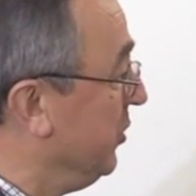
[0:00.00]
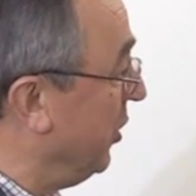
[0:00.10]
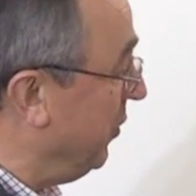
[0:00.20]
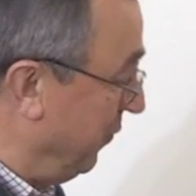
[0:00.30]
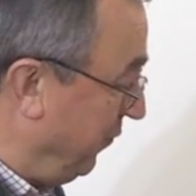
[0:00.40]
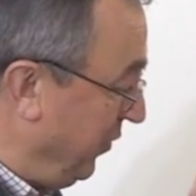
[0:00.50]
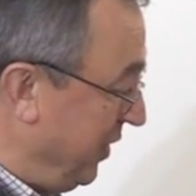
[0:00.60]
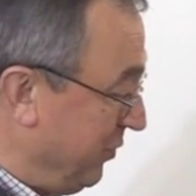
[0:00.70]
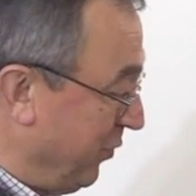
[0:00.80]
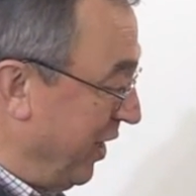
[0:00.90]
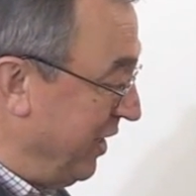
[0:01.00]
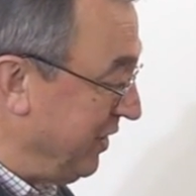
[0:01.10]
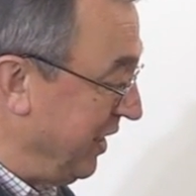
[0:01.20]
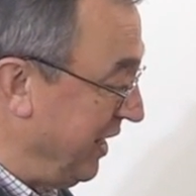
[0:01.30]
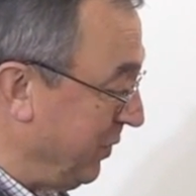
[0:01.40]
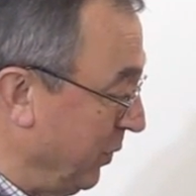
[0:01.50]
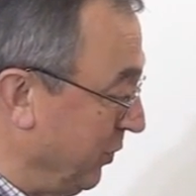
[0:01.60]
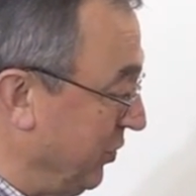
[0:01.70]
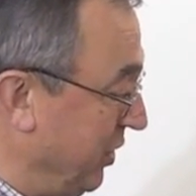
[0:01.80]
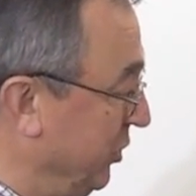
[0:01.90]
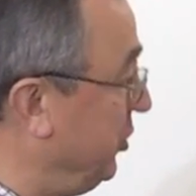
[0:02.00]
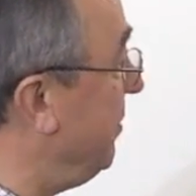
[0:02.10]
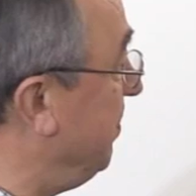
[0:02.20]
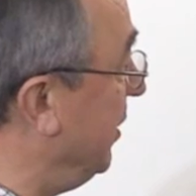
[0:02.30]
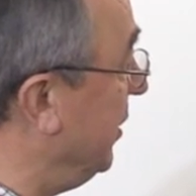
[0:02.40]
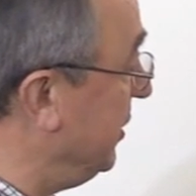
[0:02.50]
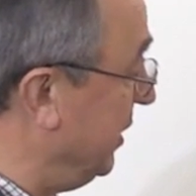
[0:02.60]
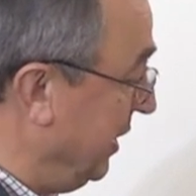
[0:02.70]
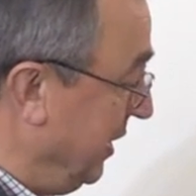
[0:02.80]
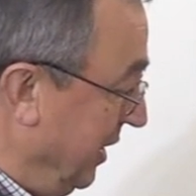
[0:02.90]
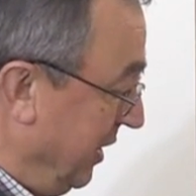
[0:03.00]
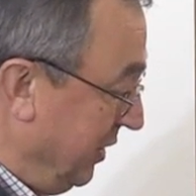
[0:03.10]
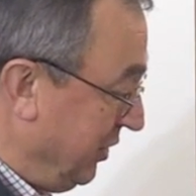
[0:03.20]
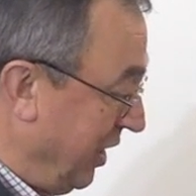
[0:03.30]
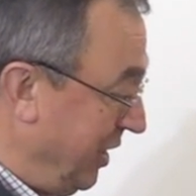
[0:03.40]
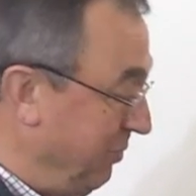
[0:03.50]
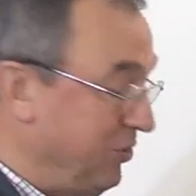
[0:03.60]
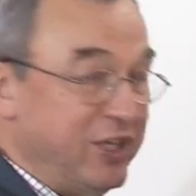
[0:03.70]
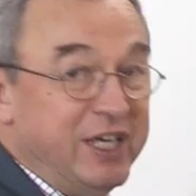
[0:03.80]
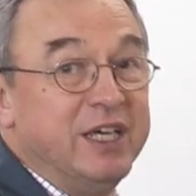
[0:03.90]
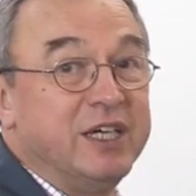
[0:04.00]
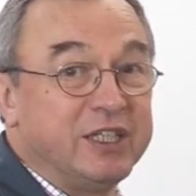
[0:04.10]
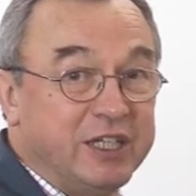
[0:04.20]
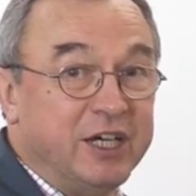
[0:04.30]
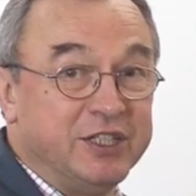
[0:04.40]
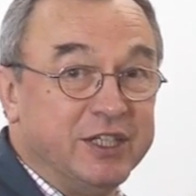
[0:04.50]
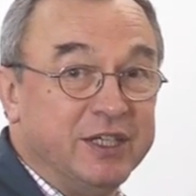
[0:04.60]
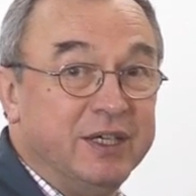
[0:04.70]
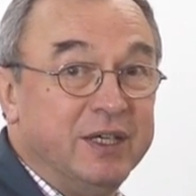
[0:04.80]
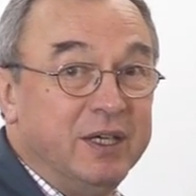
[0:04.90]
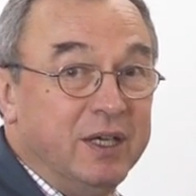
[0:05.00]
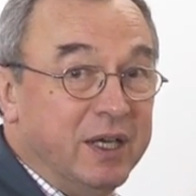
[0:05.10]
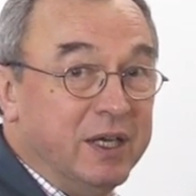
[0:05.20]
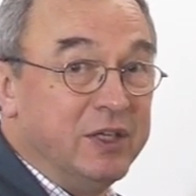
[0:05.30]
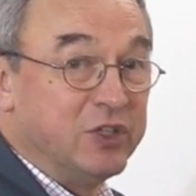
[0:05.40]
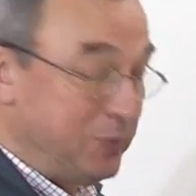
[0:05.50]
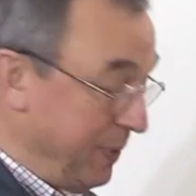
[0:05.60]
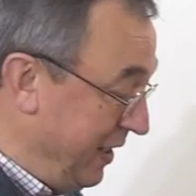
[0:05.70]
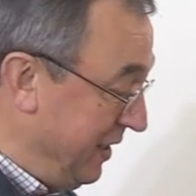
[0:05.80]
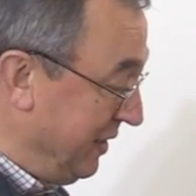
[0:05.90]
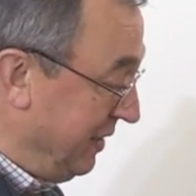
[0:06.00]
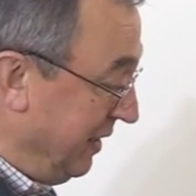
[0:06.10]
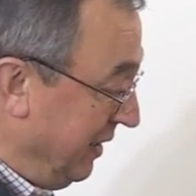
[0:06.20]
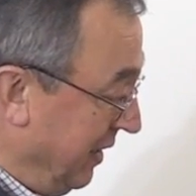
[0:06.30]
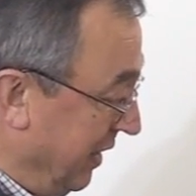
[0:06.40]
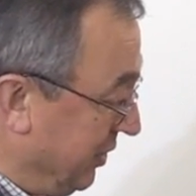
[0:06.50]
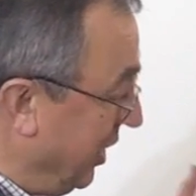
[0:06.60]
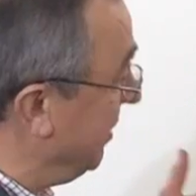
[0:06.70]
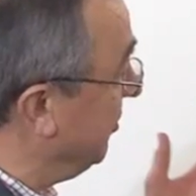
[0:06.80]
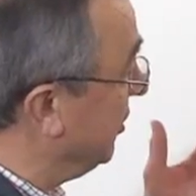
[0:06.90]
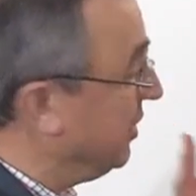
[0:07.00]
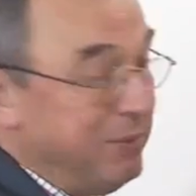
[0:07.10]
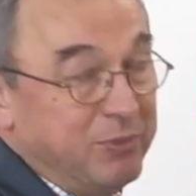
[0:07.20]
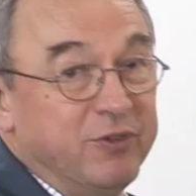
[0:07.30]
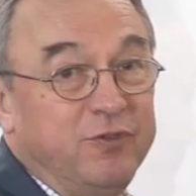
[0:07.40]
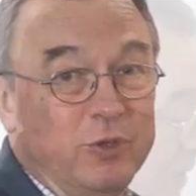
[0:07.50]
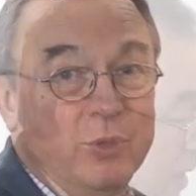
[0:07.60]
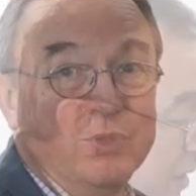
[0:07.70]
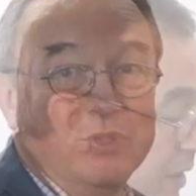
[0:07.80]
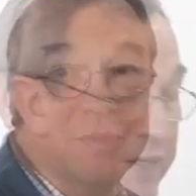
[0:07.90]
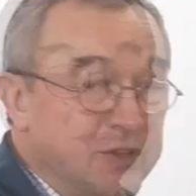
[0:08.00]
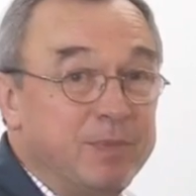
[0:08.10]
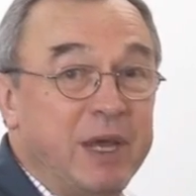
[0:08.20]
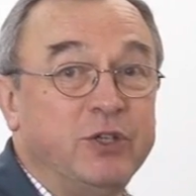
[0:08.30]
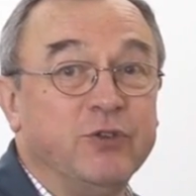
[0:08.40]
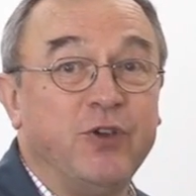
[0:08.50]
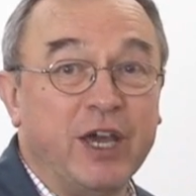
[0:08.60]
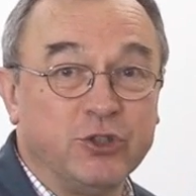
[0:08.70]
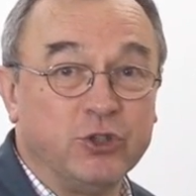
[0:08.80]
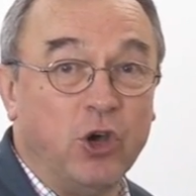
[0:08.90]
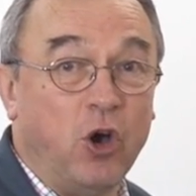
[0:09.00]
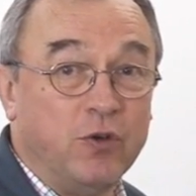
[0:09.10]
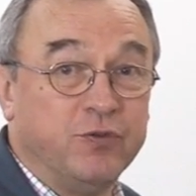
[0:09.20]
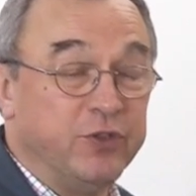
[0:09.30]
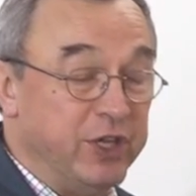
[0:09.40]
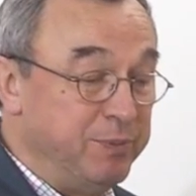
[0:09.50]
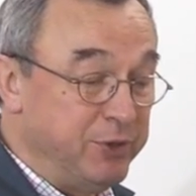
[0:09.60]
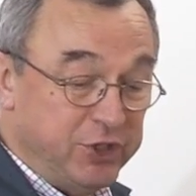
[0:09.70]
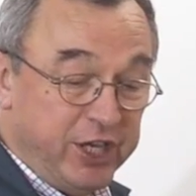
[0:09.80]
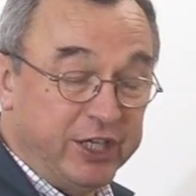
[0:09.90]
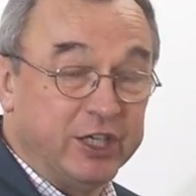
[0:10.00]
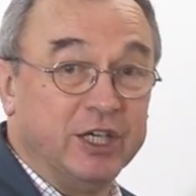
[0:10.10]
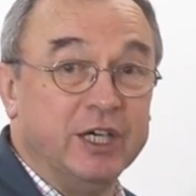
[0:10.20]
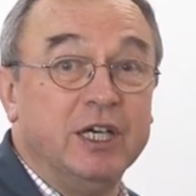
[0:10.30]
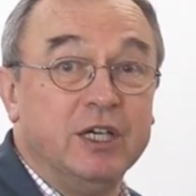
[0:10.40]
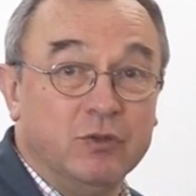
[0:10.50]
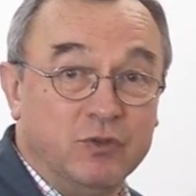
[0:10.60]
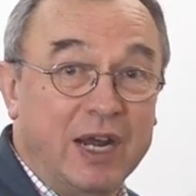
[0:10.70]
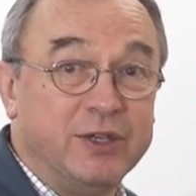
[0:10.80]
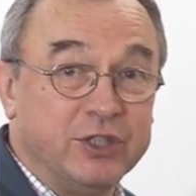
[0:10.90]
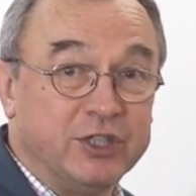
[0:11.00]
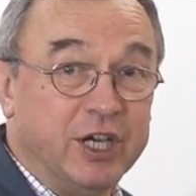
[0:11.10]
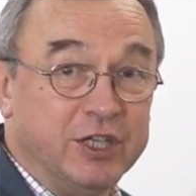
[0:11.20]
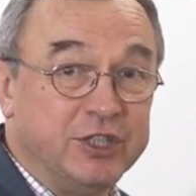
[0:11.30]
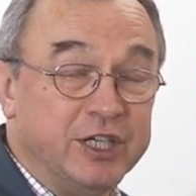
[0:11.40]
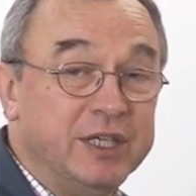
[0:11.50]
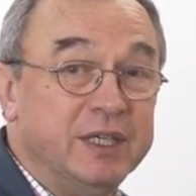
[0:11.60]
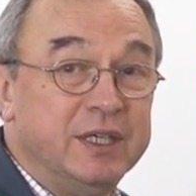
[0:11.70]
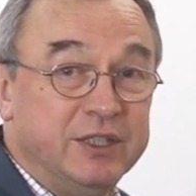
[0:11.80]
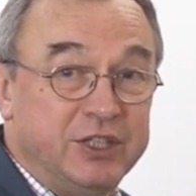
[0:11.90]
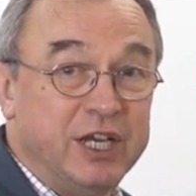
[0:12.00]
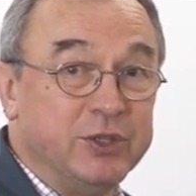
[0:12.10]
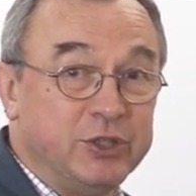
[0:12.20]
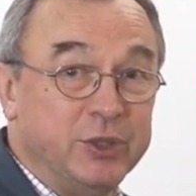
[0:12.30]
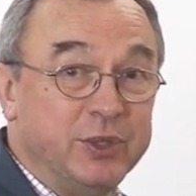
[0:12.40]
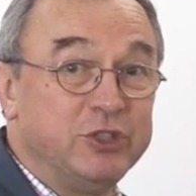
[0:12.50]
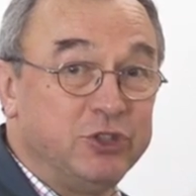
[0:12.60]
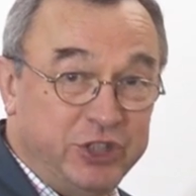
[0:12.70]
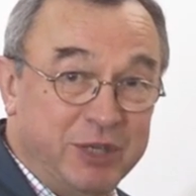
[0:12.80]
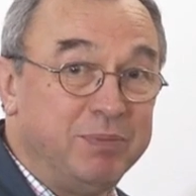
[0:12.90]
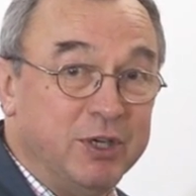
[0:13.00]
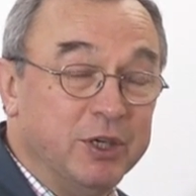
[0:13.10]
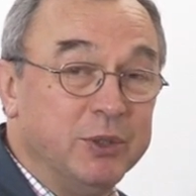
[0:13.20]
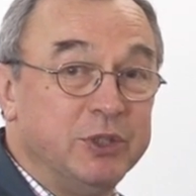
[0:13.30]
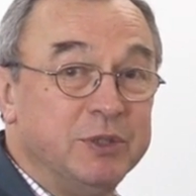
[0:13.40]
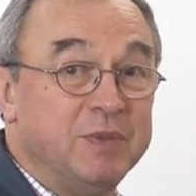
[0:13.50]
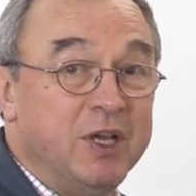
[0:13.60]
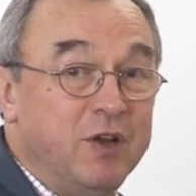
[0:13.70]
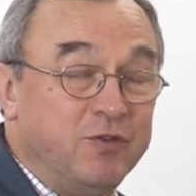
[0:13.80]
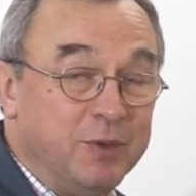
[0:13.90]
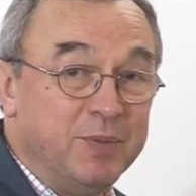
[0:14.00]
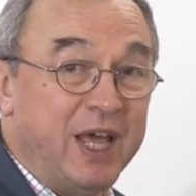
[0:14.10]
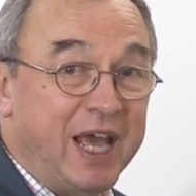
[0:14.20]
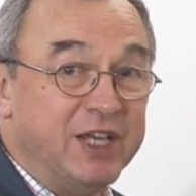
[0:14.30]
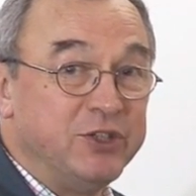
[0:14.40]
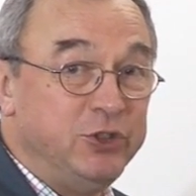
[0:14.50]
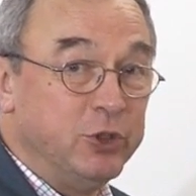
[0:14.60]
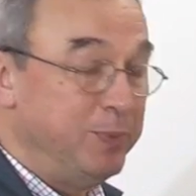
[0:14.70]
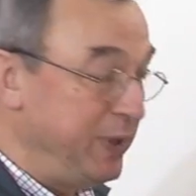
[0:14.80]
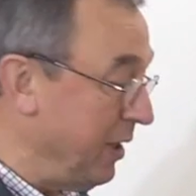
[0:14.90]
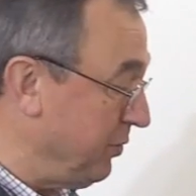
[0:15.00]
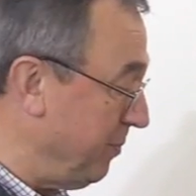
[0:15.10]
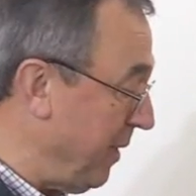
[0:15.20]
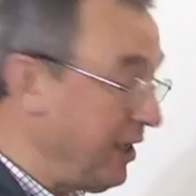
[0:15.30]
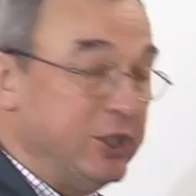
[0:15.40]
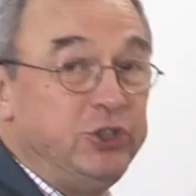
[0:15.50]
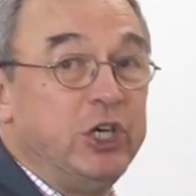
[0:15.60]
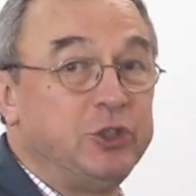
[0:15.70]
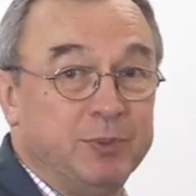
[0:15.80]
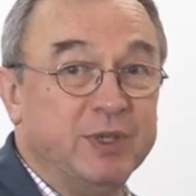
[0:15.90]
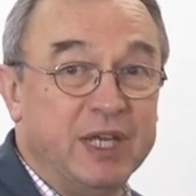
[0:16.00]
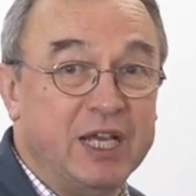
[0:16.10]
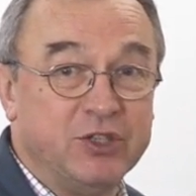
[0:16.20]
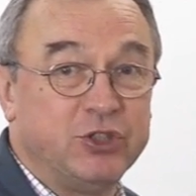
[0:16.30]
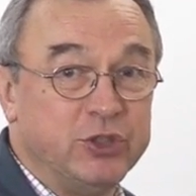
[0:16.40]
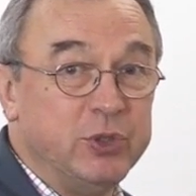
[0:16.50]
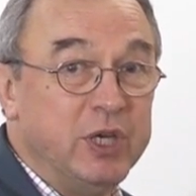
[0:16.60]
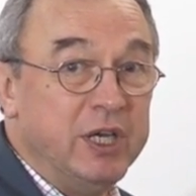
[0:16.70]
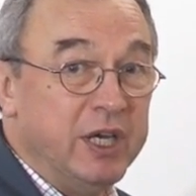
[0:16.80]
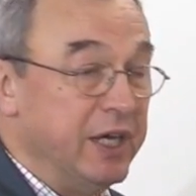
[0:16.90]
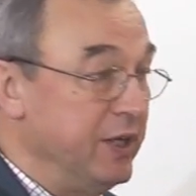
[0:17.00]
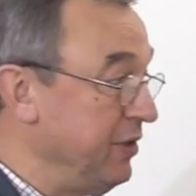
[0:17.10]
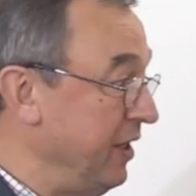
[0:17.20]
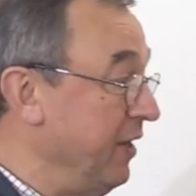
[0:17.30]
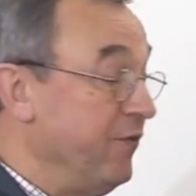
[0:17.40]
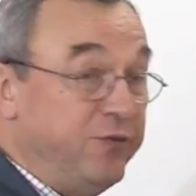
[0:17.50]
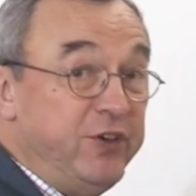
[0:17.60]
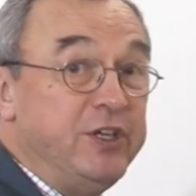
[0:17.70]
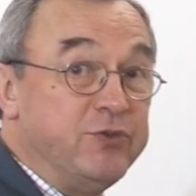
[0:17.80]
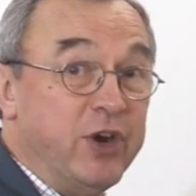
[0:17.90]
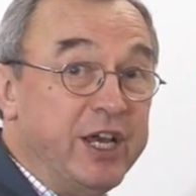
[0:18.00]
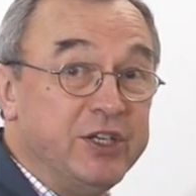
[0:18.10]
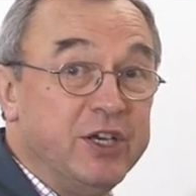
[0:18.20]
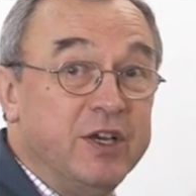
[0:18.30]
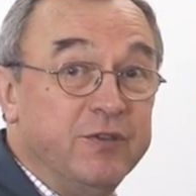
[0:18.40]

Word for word: So feed rate equals the chip load times the cutter uh, speed uh, times the number of flutes. Now if the manufacturer of the particular router cutter tells you its chip load, from that you'll be able to make a judgment as to uh, the feed rate